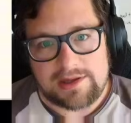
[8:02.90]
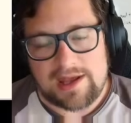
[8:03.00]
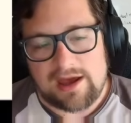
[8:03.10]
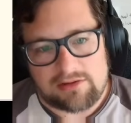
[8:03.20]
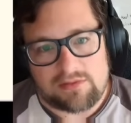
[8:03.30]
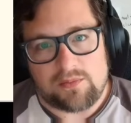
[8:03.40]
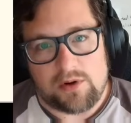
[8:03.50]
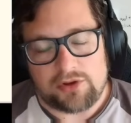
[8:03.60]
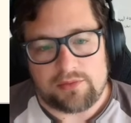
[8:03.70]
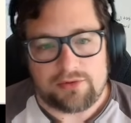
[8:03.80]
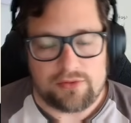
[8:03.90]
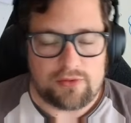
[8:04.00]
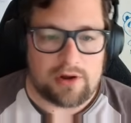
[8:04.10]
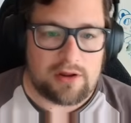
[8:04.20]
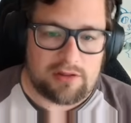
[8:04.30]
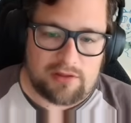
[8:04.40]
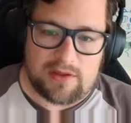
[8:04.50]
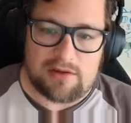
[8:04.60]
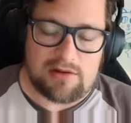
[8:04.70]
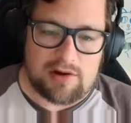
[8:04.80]
task with multiple tool calls and
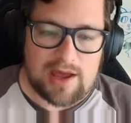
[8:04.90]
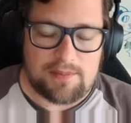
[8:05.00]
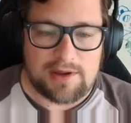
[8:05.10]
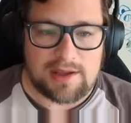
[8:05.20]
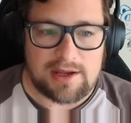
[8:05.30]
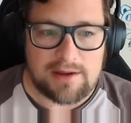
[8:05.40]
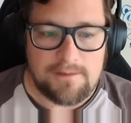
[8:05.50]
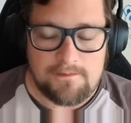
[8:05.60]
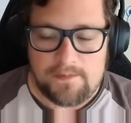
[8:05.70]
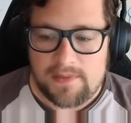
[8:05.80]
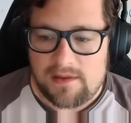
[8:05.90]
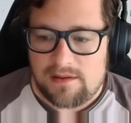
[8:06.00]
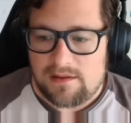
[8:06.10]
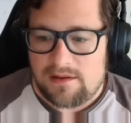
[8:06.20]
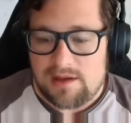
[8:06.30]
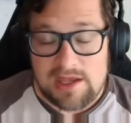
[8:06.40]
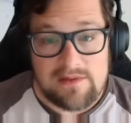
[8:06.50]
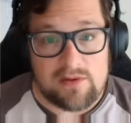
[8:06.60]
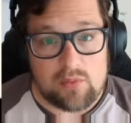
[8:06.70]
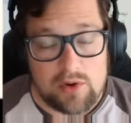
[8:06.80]
things that are happening in it,
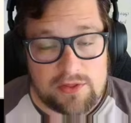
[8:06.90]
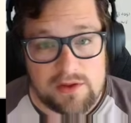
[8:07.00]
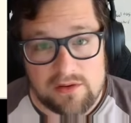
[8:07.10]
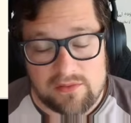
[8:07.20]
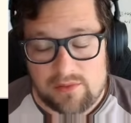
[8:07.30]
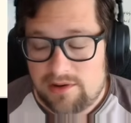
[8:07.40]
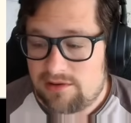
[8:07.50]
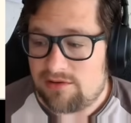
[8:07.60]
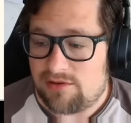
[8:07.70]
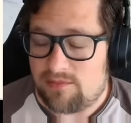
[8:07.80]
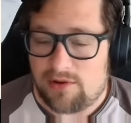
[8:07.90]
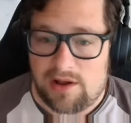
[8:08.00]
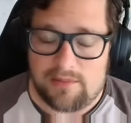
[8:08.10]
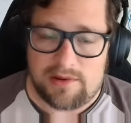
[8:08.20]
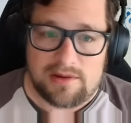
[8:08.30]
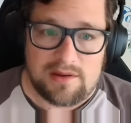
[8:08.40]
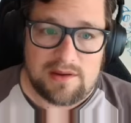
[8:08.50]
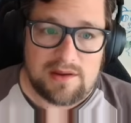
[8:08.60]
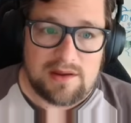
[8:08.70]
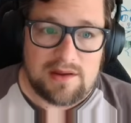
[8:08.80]
even with the overridden system prompt.
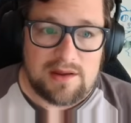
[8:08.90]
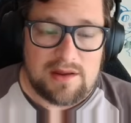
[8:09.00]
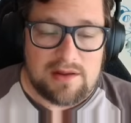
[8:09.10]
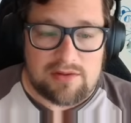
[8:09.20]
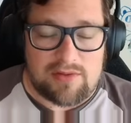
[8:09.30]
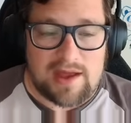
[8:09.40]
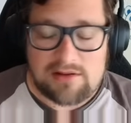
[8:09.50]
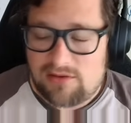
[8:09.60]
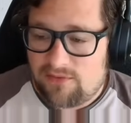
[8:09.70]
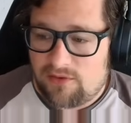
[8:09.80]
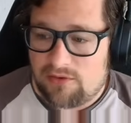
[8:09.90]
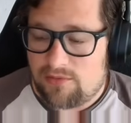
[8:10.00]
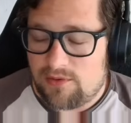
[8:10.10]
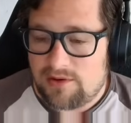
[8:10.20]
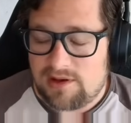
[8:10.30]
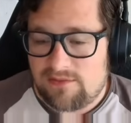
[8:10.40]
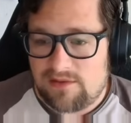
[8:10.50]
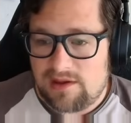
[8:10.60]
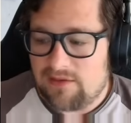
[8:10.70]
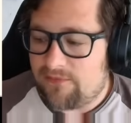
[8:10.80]
So that's the first one. If
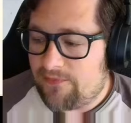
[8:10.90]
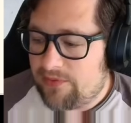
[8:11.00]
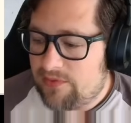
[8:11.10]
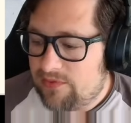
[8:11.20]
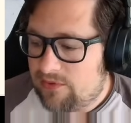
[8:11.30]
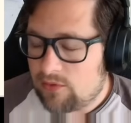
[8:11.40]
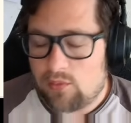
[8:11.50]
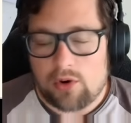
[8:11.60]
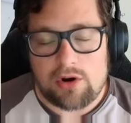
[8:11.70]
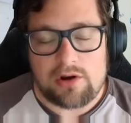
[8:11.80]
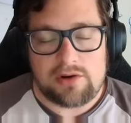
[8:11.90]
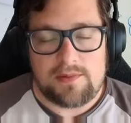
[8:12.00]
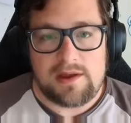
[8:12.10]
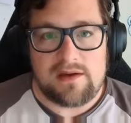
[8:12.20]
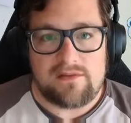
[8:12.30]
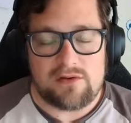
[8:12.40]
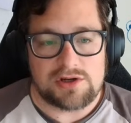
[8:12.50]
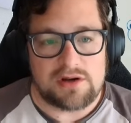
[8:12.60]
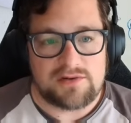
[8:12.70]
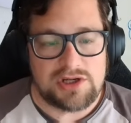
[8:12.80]
if there were to be a
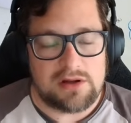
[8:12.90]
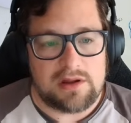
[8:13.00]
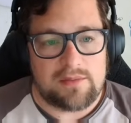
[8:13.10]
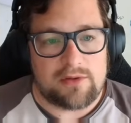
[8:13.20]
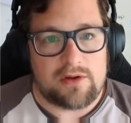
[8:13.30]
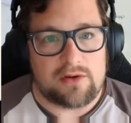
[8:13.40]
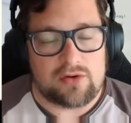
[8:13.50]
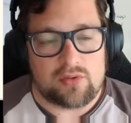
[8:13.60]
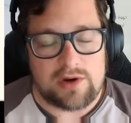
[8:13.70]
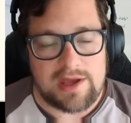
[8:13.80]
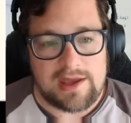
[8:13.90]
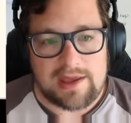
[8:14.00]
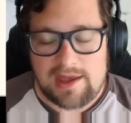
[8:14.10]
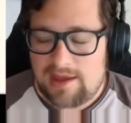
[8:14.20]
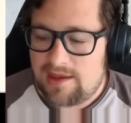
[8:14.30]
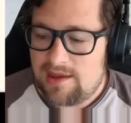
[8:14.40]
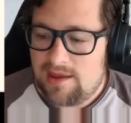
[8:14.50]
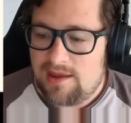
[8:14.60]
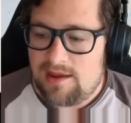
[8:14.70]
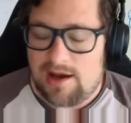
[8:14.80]
version of GLM with 128K,
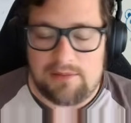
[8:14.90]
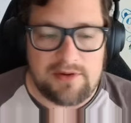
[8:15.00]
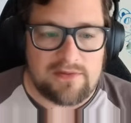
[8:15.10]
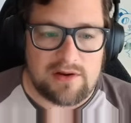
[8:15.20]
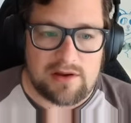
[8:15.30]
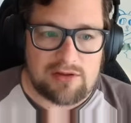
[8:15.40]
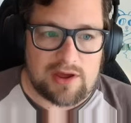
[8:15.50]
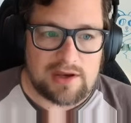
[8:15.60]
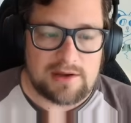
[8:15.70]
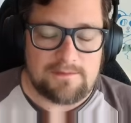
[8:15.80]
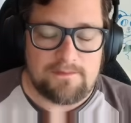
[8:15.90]
I'd be very excited.